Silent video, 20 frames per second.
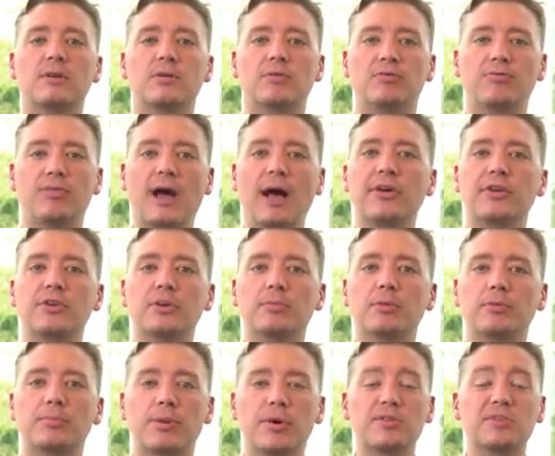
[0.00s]

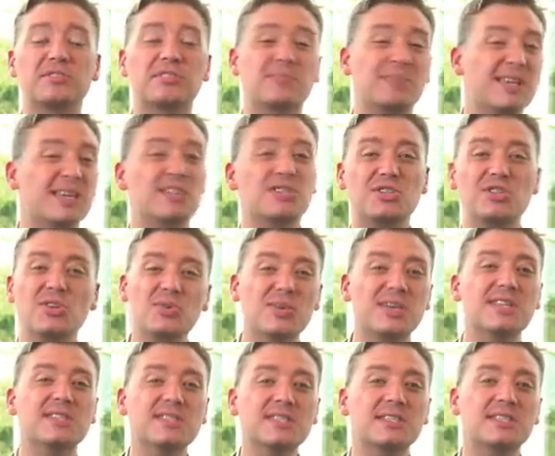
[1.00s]
valuable person, because you
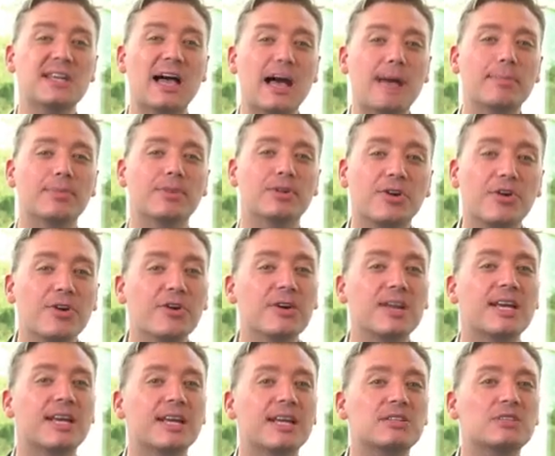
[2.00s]
didn't stop
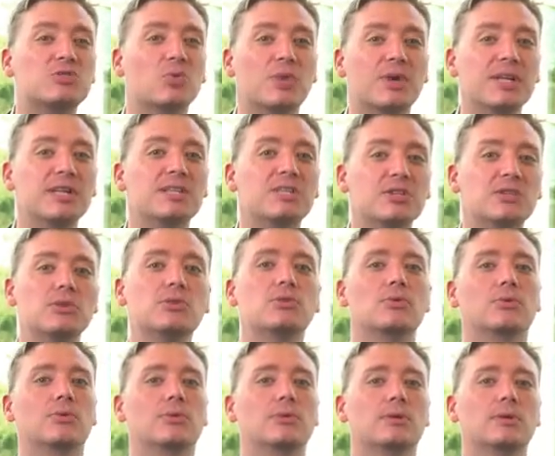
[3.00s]
learning at
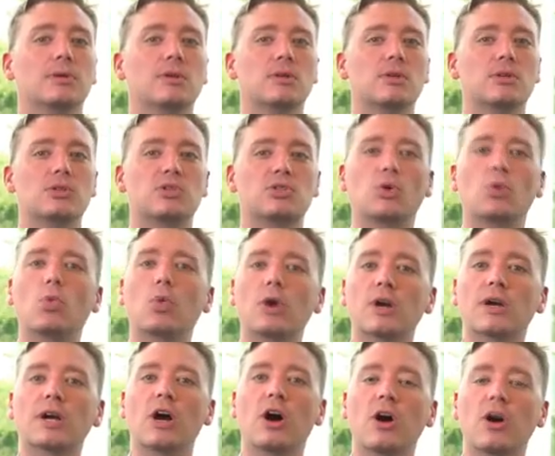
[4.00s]
22. So
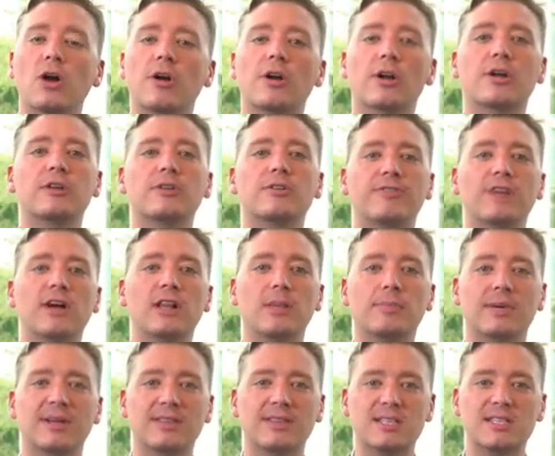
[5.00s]
work hard on
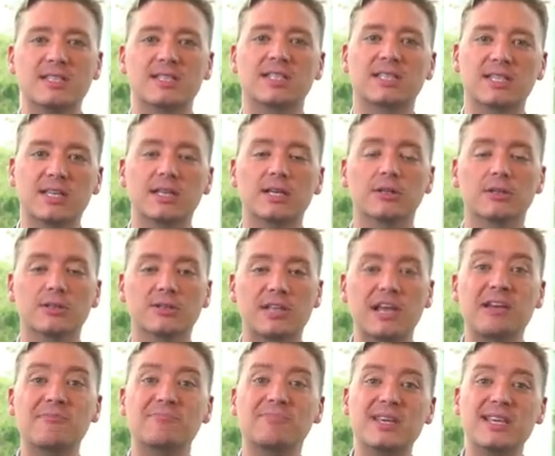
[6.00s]
developing these skills
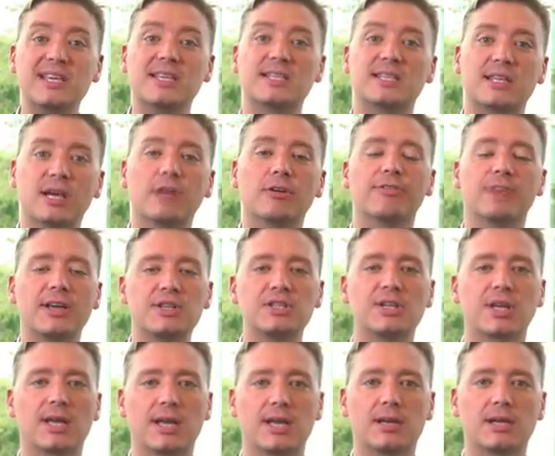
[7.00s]
and be
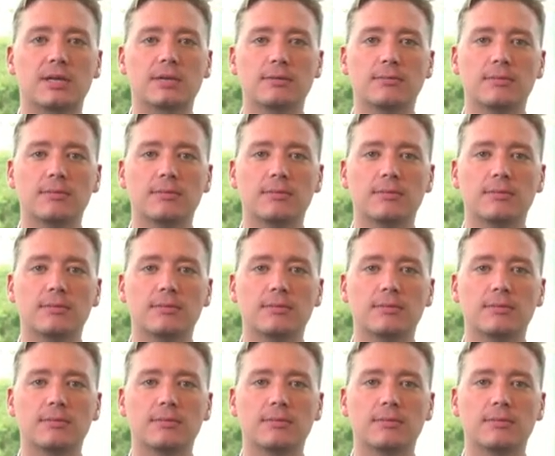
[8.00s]
self-educated.